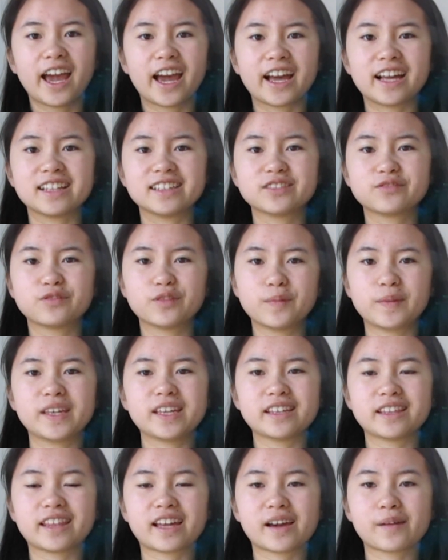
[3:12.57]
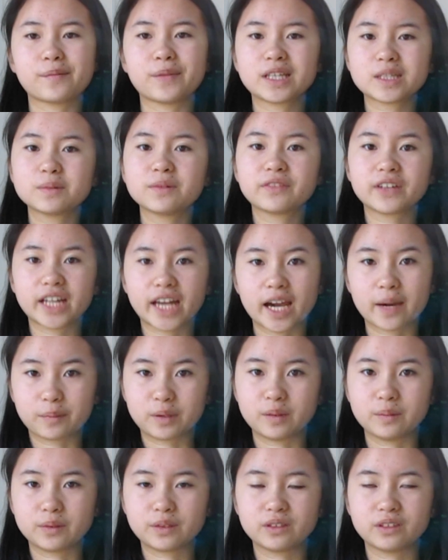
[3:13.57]
And for me, that makes me really
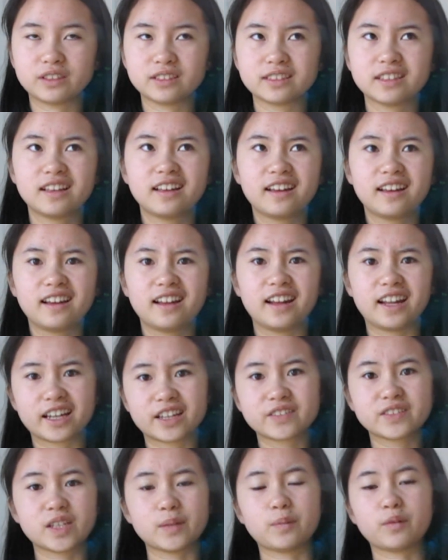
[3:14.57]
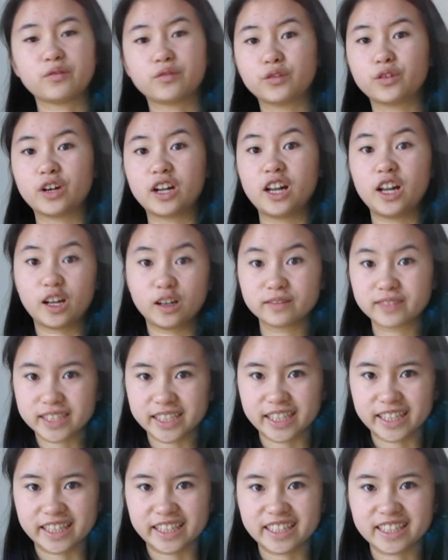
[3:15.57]
happy, because like I said before, I love
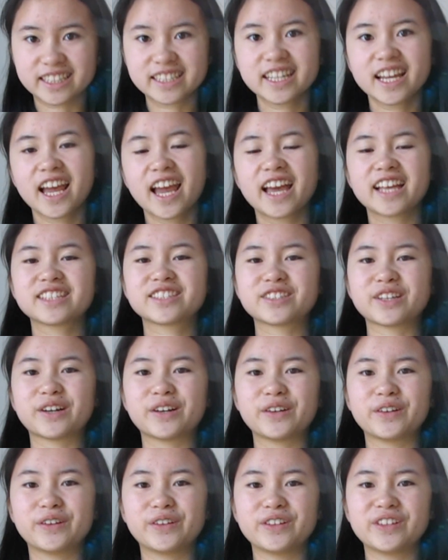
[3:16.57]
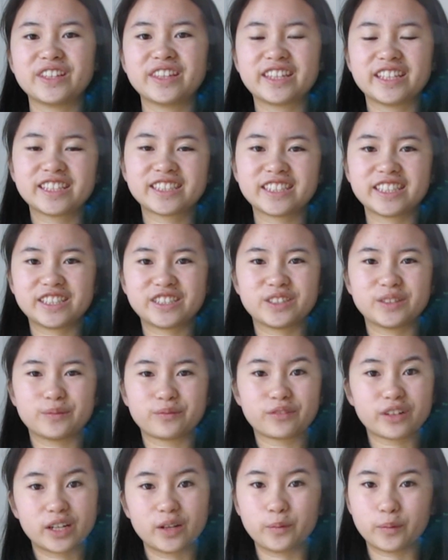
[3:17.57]
to eat. So this system
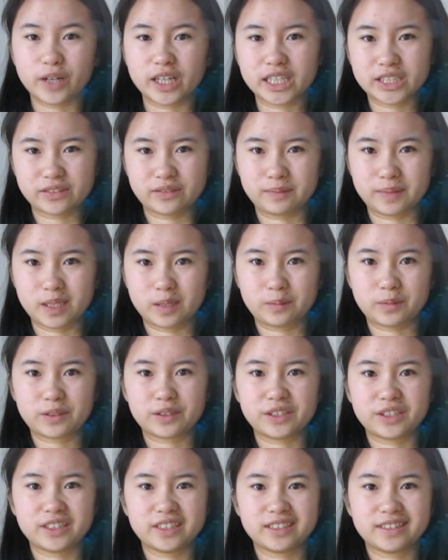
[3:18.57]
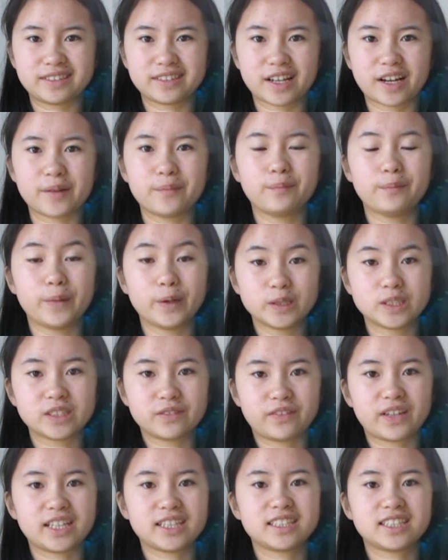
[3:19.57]
really works for me, because I'm
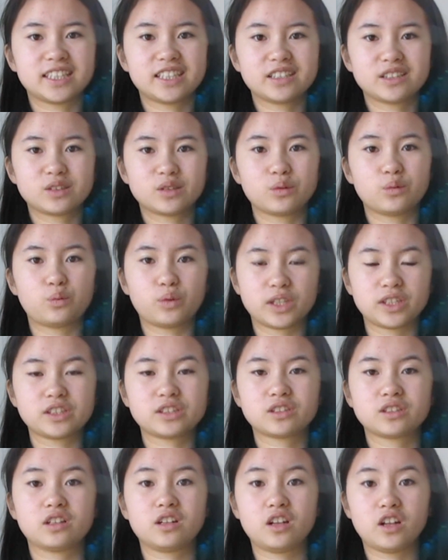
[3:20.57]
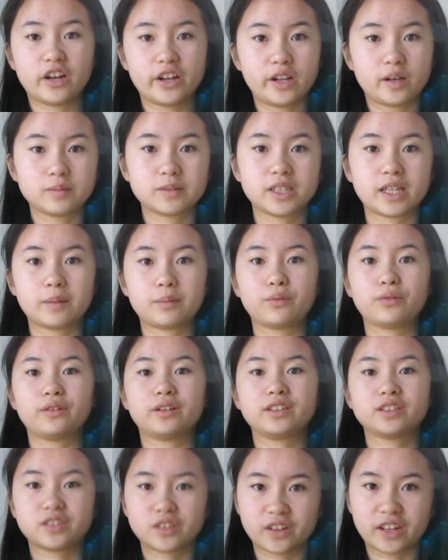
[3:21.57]
motivated to want to learn up to that
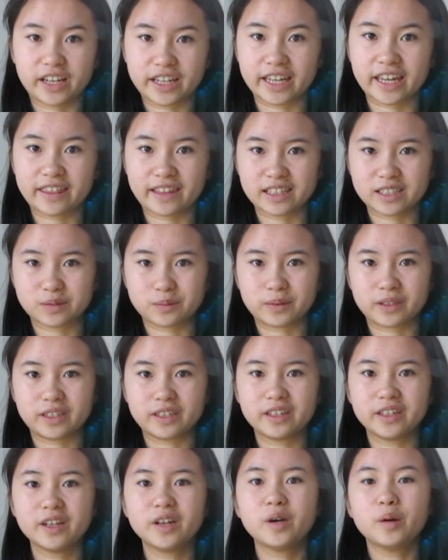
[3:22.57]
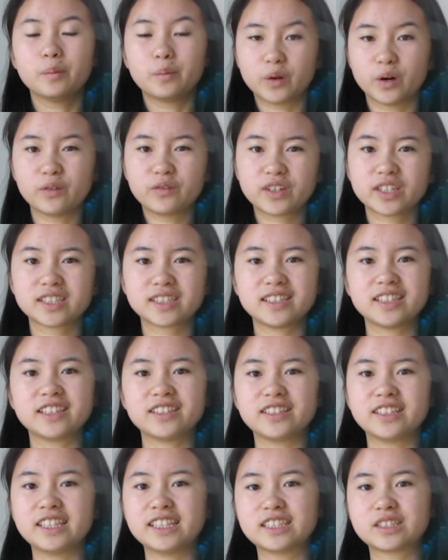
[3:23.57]
point so that I get that sweet. But obviously
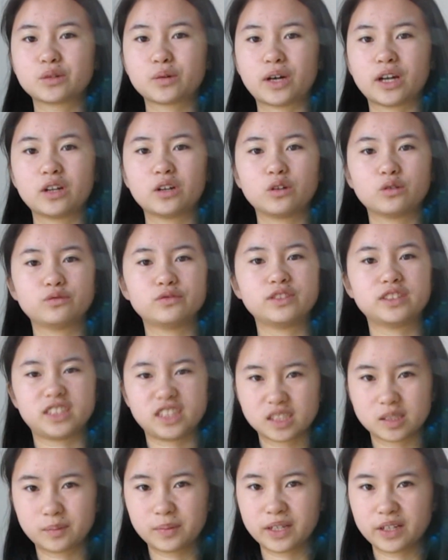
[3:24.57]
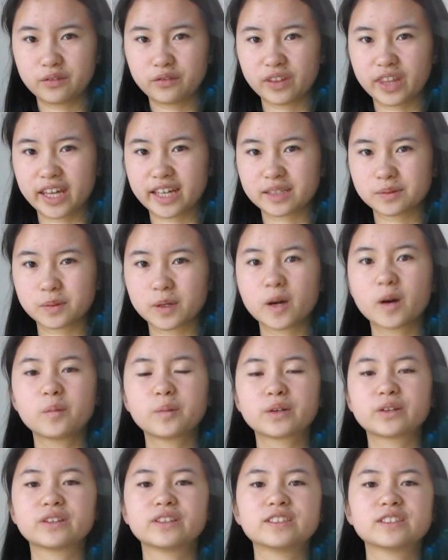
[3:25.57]
you need quite a lot of discipline for that as well,
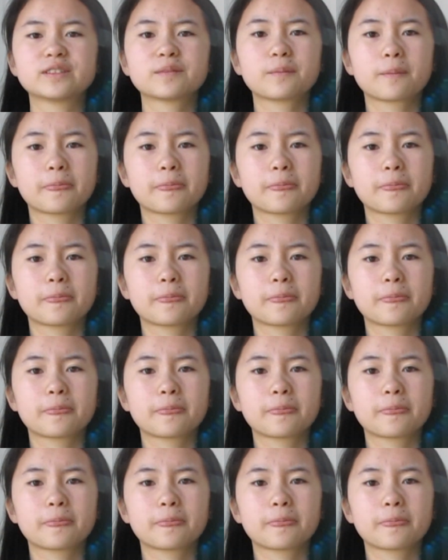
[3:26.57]
because